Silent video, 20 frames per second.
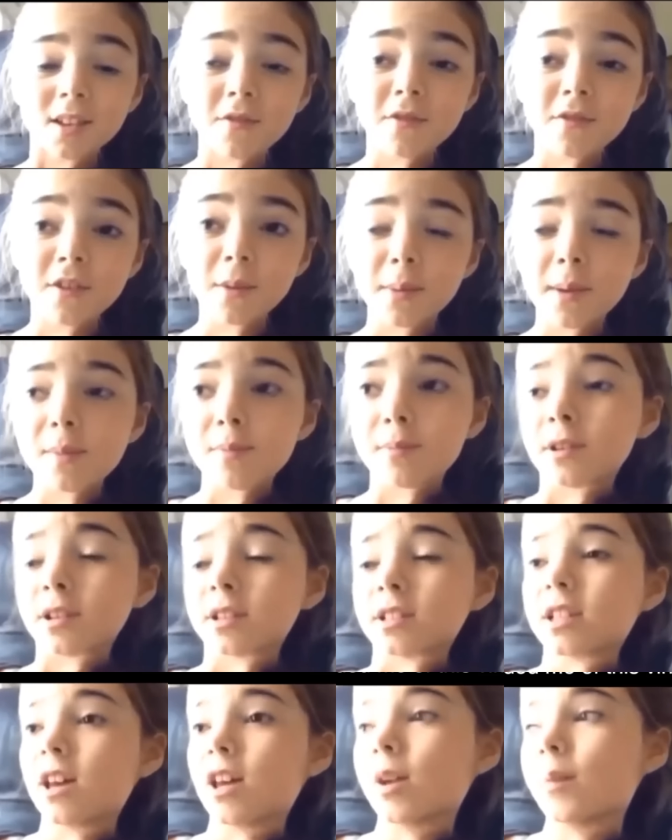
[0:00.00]
I love how
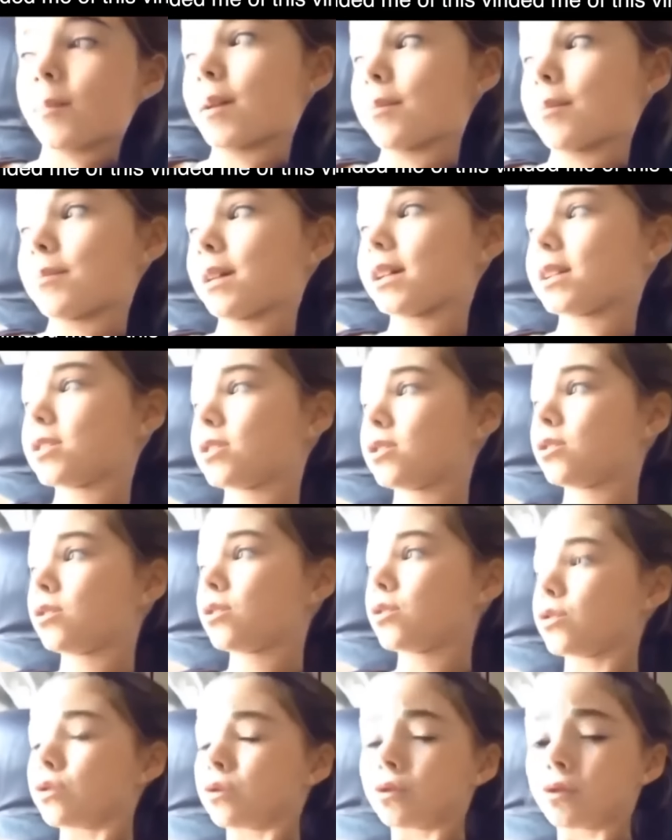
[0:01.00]
people are telling me I'm, like,
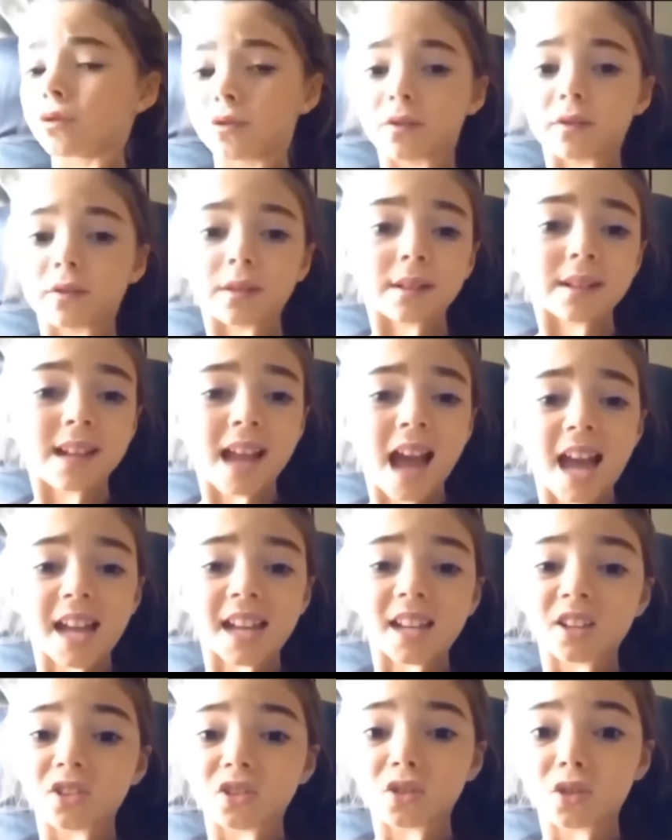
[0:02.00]
2,
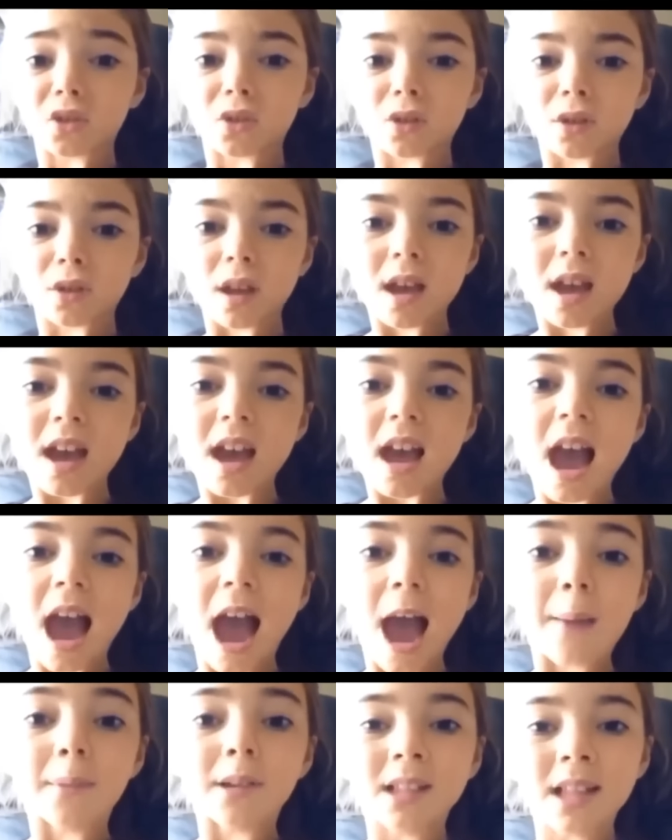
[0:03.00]
9 years old.
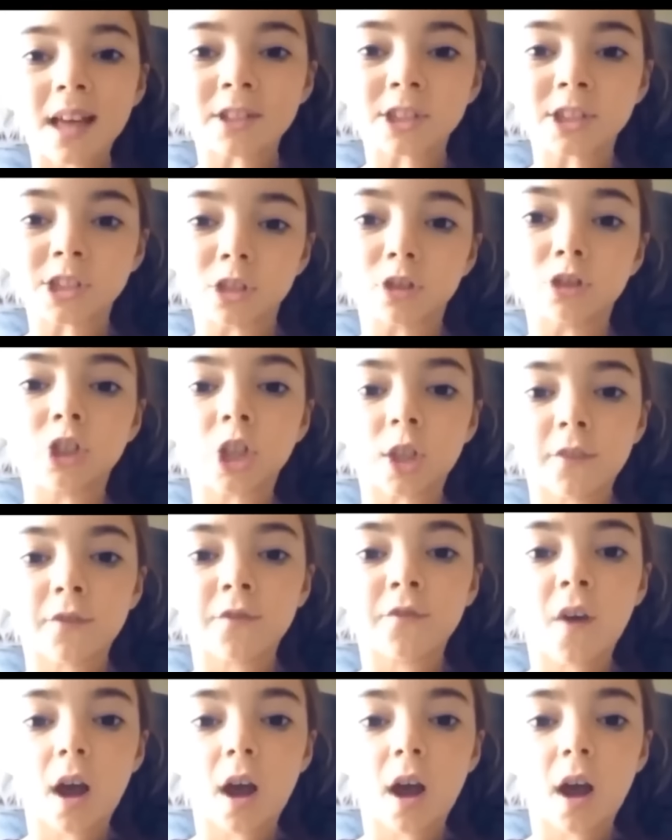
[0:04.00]
I'm 11, so shut the